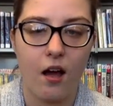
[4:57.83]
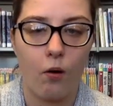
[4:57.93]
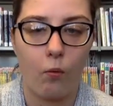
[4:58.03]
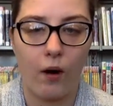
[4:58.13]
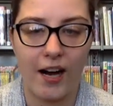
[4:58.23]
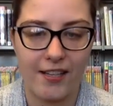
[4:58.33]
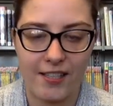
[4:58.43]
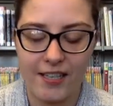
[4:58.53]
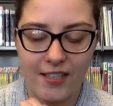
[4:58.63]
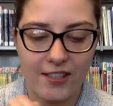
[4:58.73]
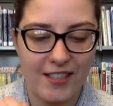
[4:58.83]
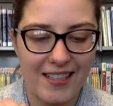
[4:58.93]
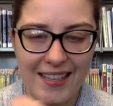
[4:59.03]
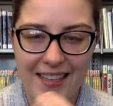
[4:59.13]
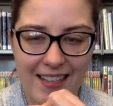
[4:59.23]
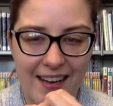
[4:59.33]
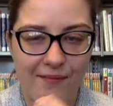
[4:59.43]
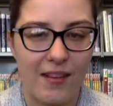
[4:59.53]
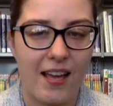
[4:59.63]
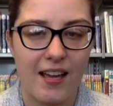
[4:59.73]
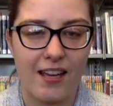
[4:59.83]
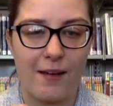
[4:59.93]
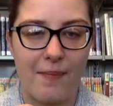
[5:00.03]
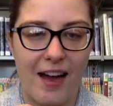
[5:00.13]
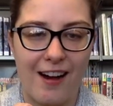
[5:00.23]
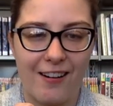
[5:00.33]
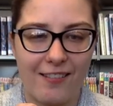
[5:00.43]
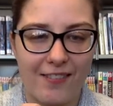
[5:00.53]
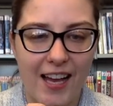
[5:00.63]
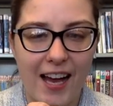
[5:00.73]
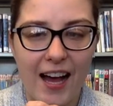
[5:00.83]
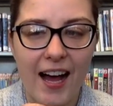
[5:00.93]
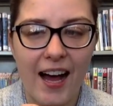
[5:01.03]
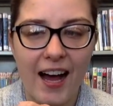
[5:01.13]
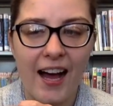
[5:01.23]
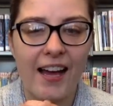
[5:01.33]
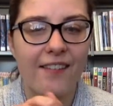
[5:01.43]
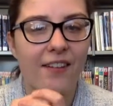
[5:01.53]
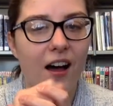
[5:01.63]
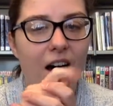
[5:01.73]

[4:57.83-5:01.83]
Watch and you'll see them come out of the hive.